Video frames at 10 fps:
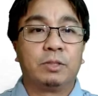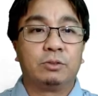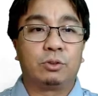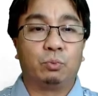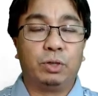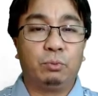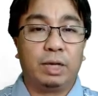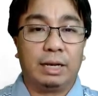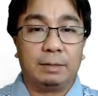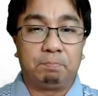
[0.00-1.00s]
So we
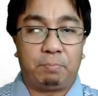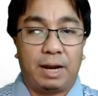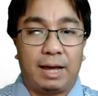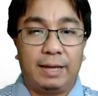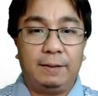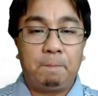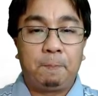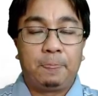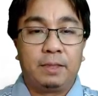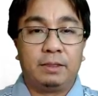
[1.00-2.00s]
will apply
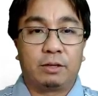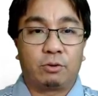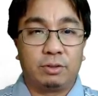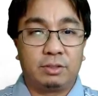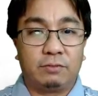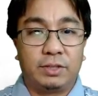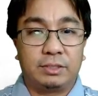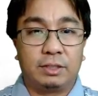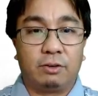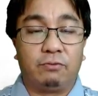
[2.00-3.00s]
the
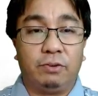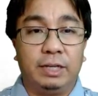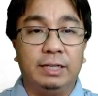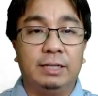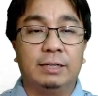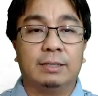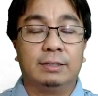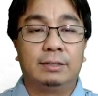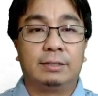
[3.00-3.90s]
conservation of linear